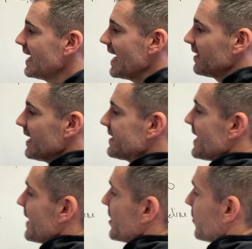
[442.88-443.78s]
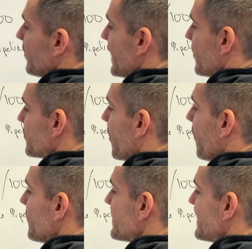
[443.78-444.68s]
And let's say you look at your
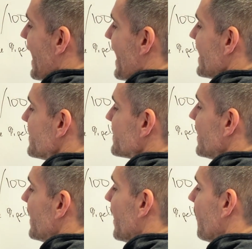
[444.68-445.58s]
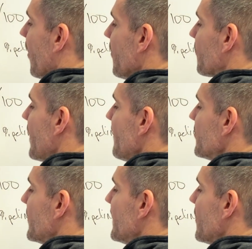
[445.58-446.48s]
total size of all the
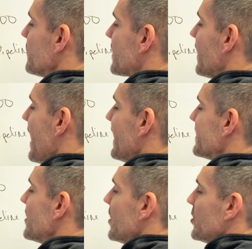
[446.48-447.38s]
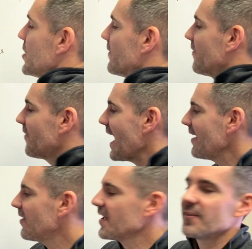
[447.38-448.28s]
revenue in those clients, you have
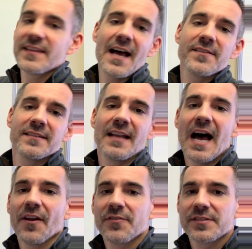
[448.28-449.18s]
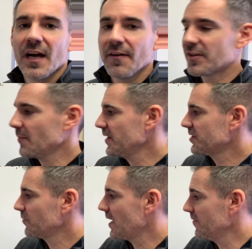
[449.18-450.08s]
$500,000 of
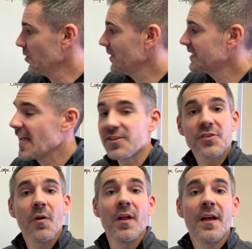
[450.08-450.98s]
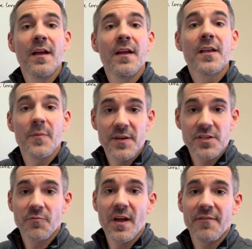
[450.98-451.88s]
commission revenue, potential
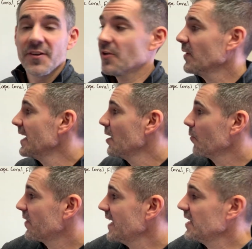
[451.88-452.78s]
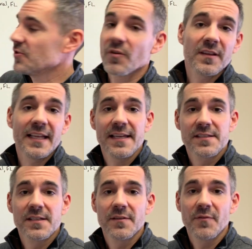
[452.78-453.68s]
commission revenue within your
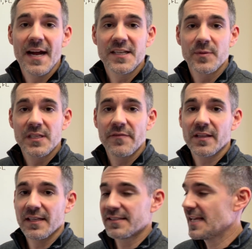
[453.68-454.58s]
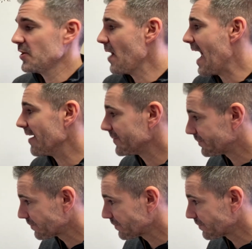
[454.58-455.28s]
list, right? Specific list that you have.